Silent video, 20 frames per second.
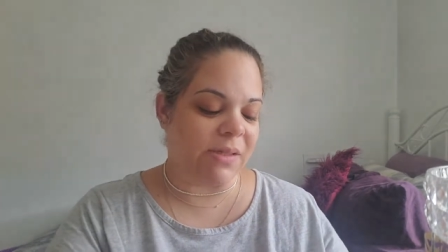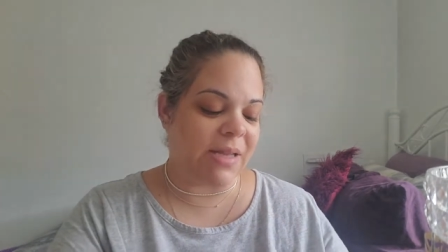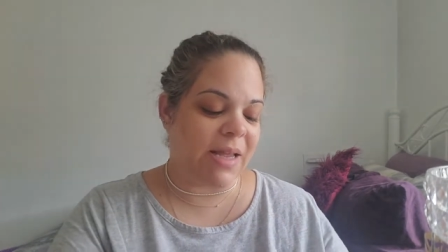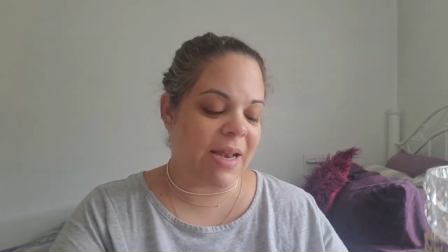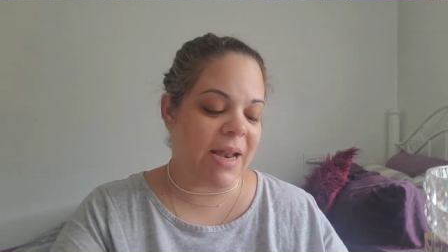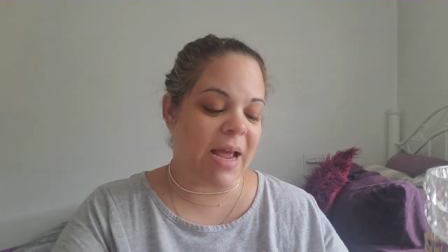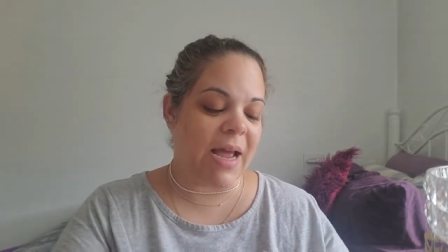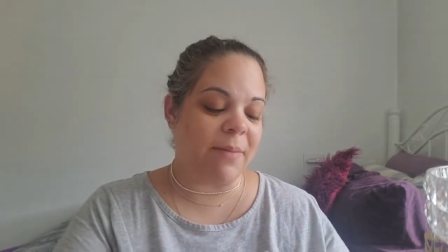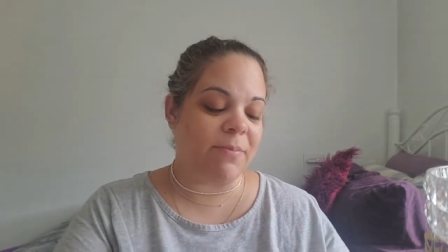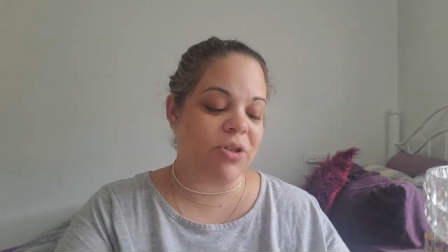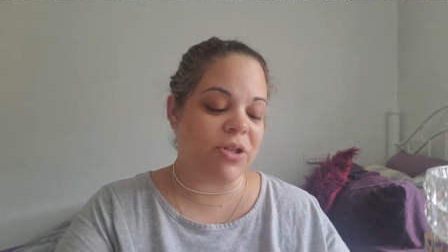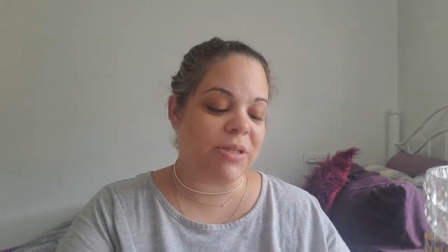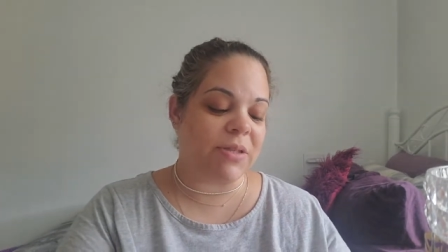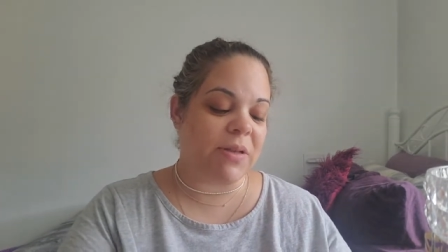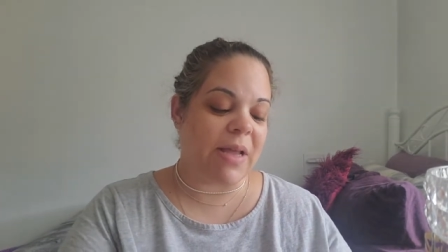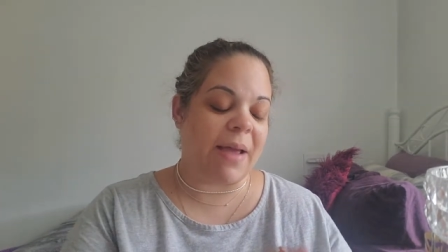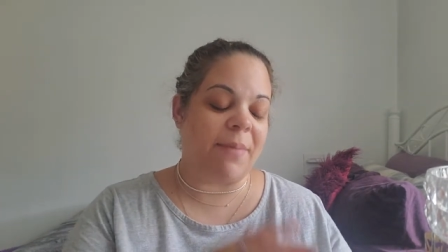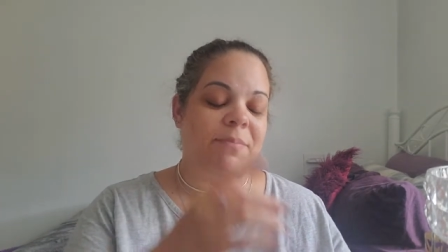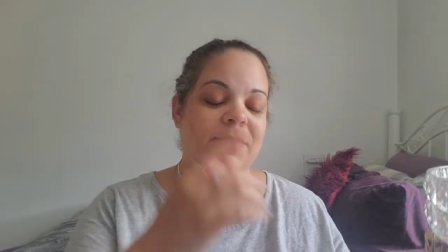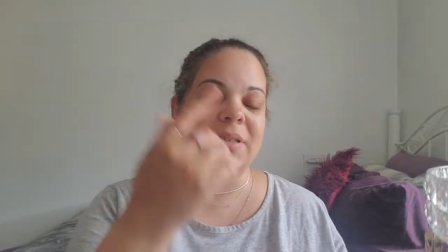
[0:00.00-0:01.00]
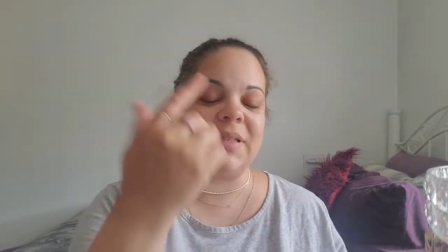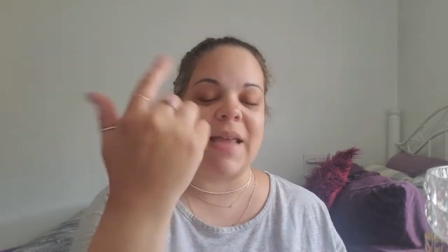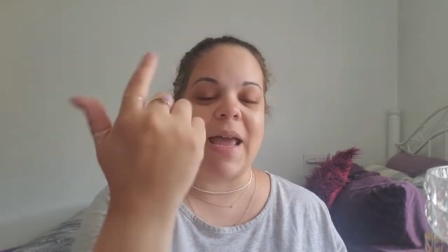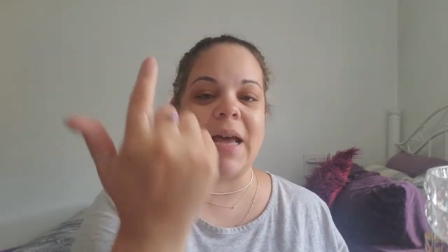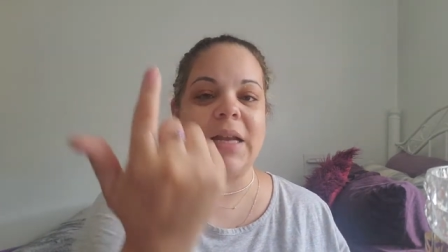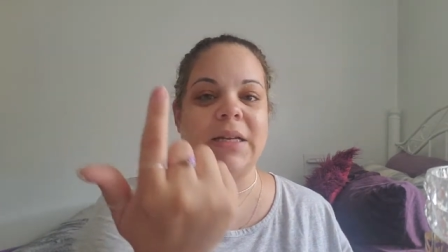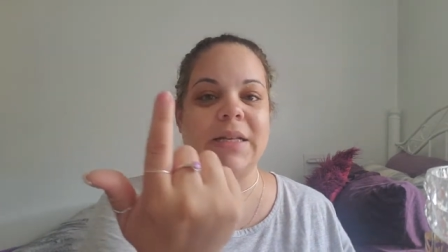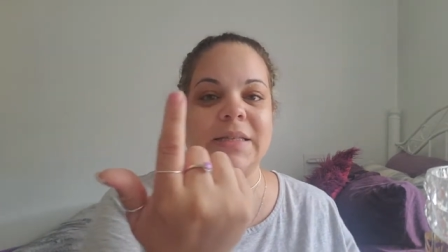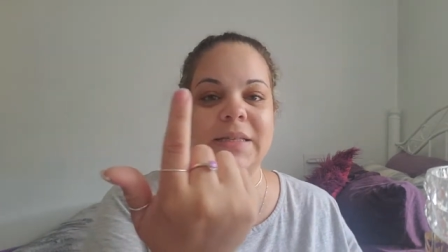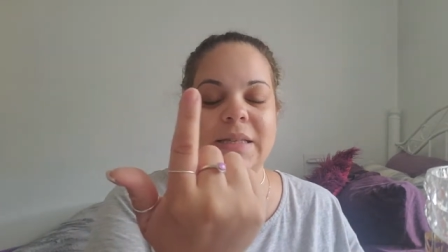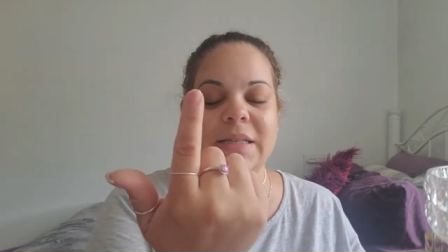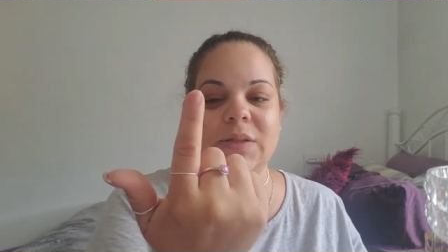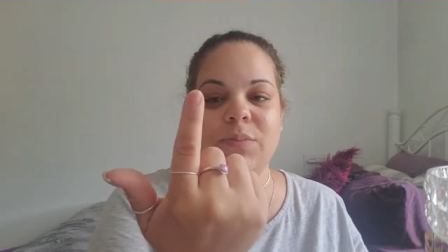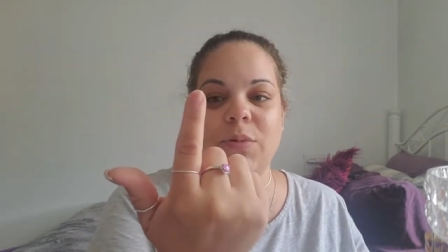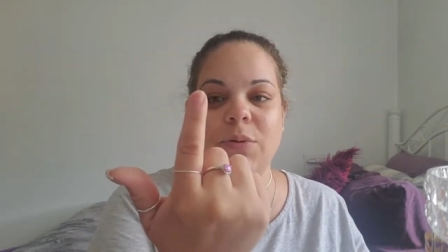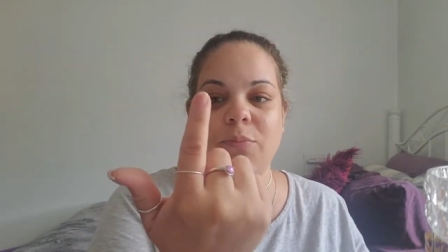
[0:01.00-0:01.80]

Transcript: And I'm sad because this one